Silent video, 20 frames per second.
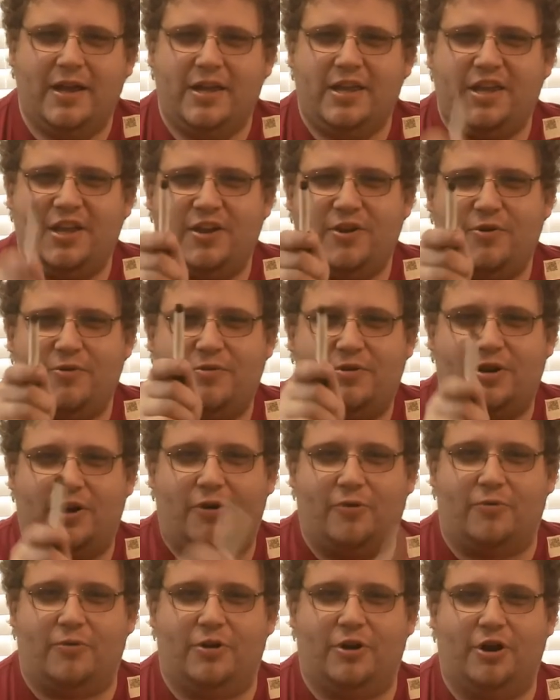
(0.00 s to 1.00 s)
You
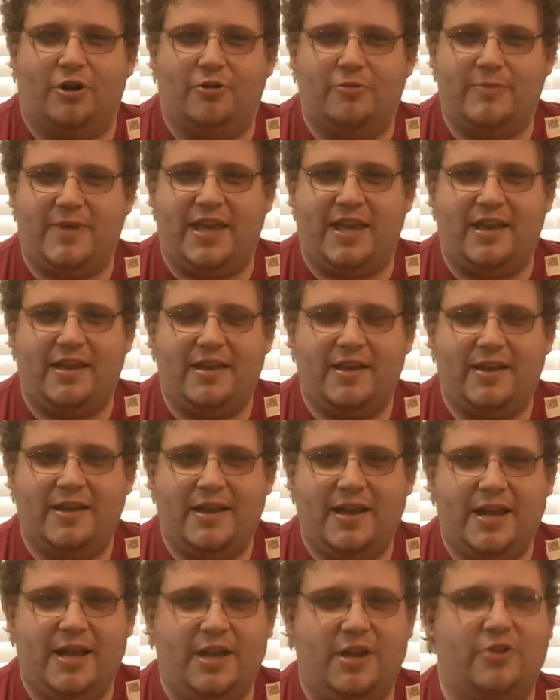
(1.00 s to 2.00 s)
don't know me.
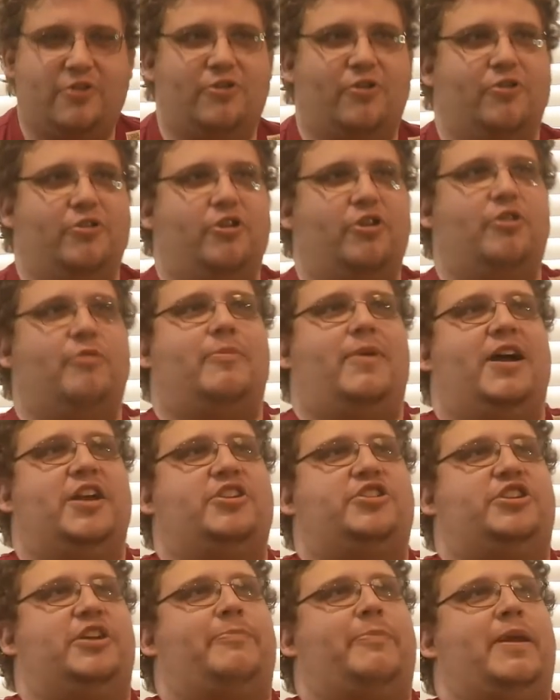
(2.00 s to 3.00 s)
You don't know my
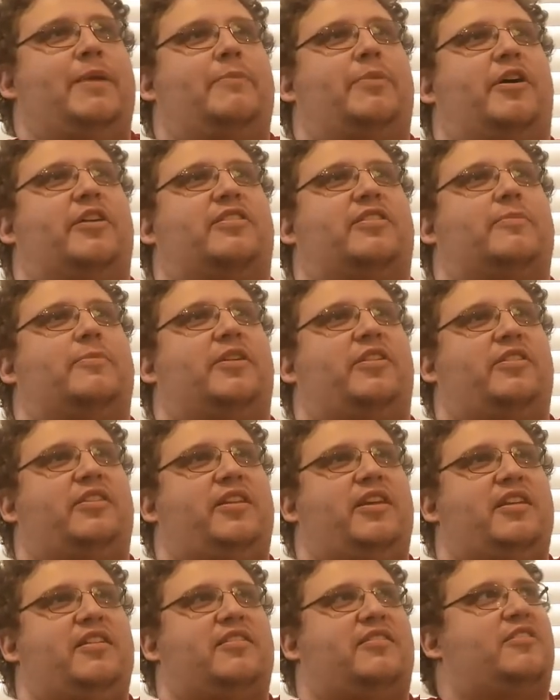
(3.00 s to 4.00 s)
shipping
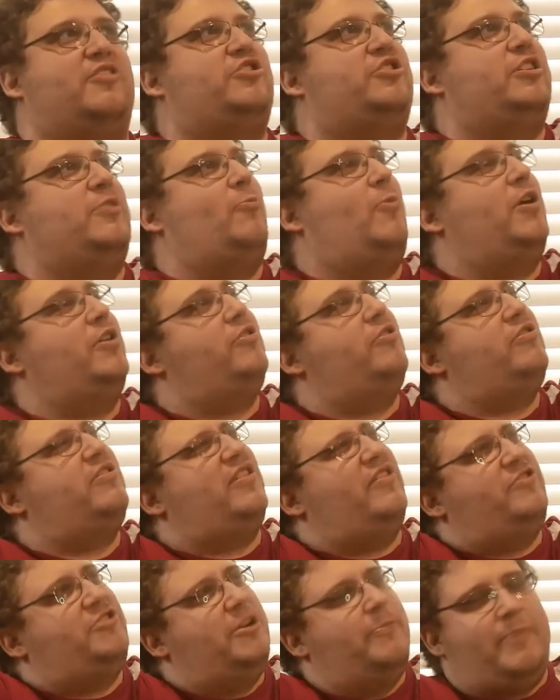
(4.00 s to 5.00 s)
possibilities, the wonders
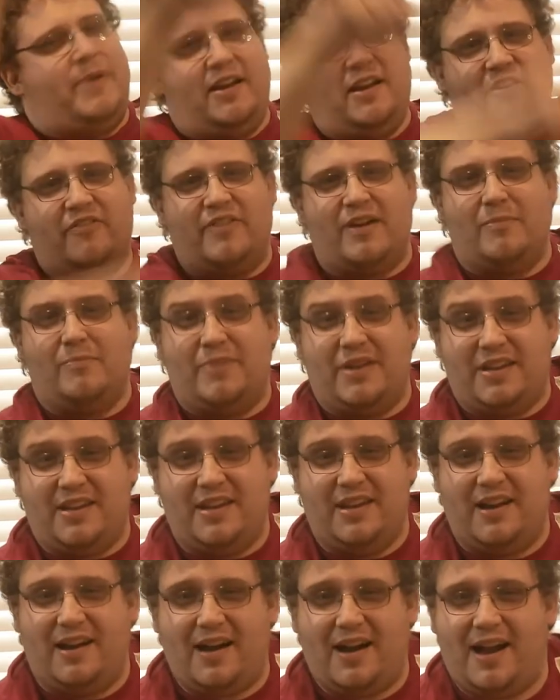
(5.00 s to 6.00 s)
of shipping of
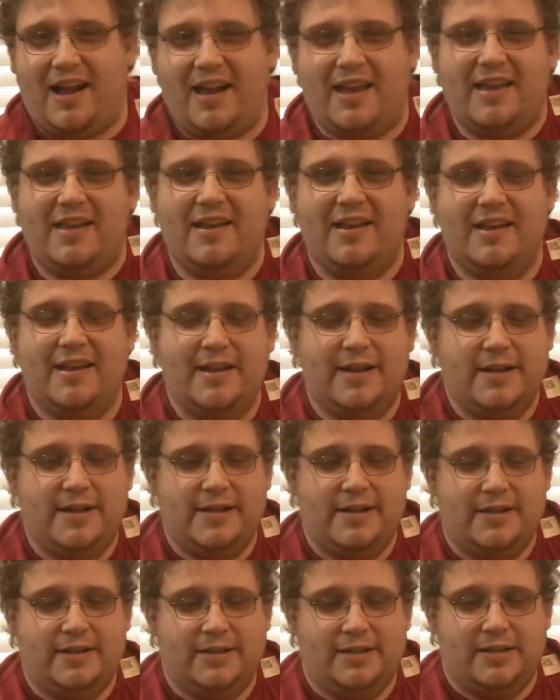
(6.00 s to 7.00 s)
MBTI.
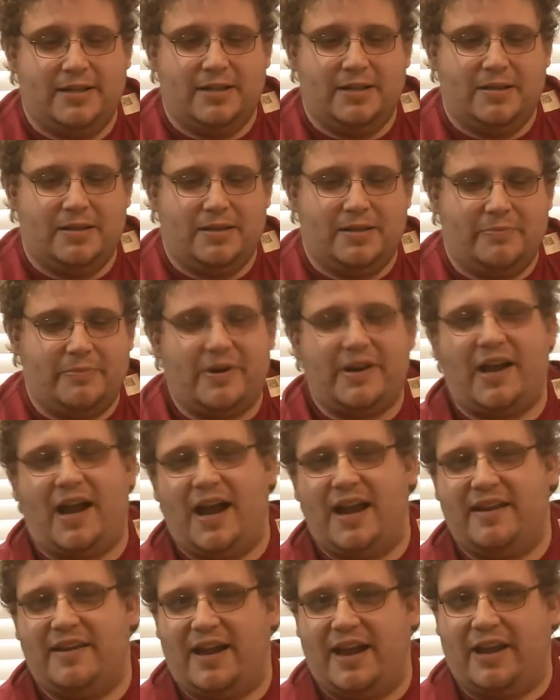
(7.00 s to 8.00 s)
But
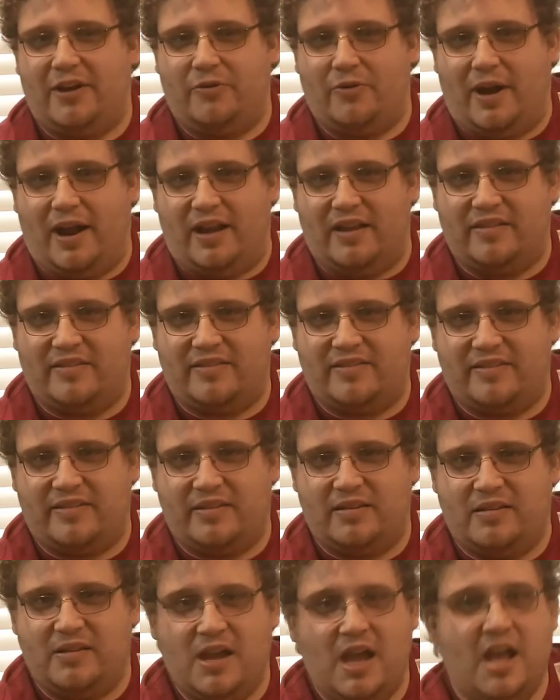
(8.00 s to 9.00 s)
I
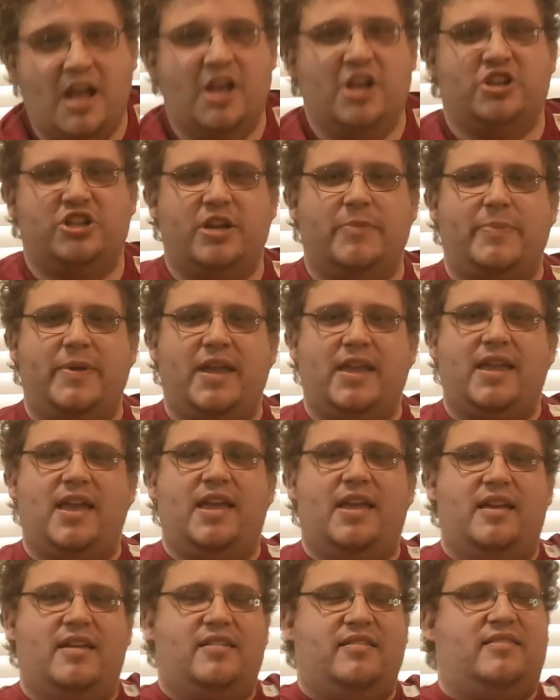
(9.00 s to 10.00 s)
digress. Shipping
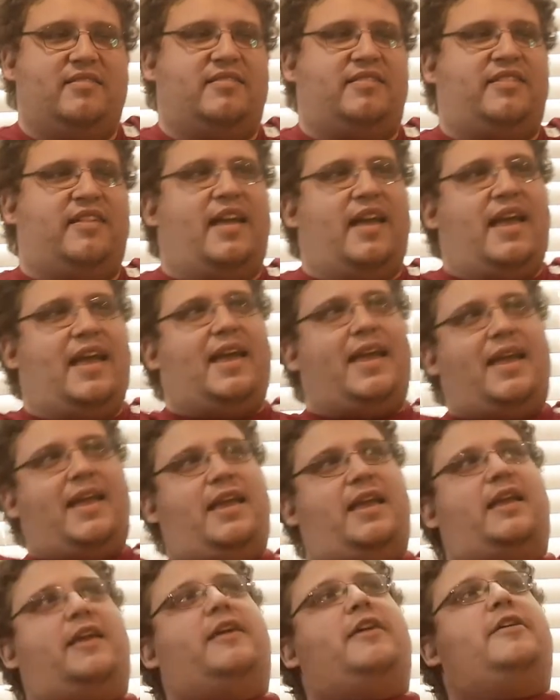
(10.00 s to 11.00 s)
is
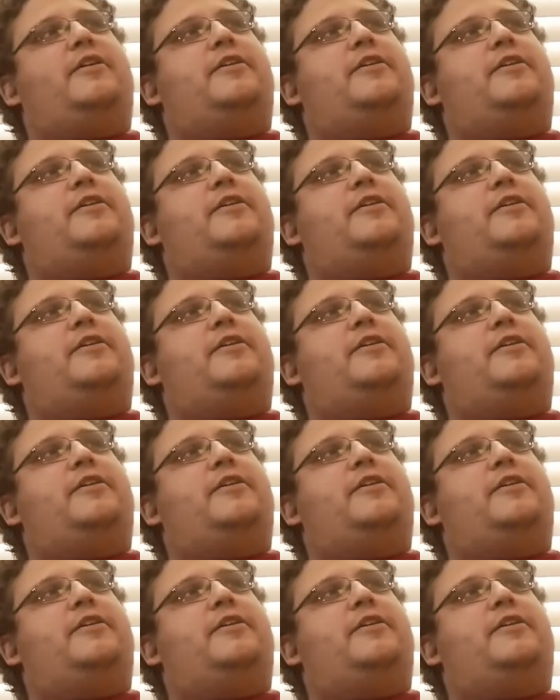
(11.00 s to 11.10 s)
a